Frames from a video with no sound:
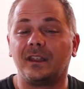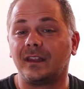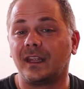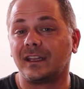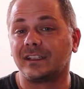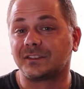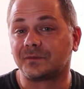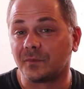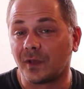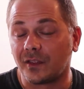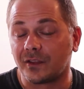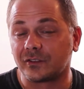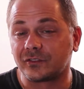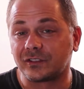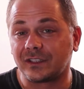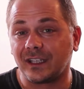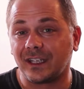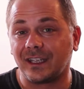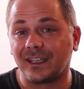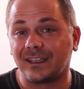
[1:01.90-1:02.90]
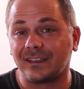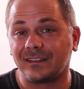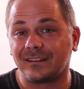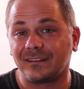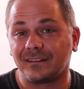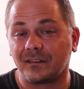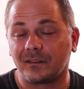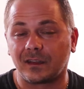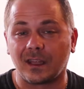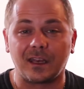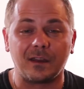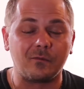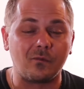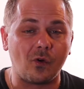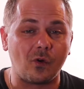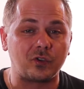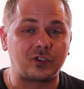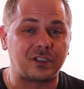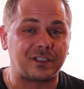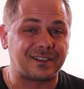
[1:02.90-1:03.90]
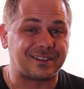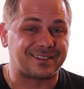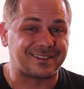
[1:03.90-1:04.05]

Being that it's Mother's Day, that emotion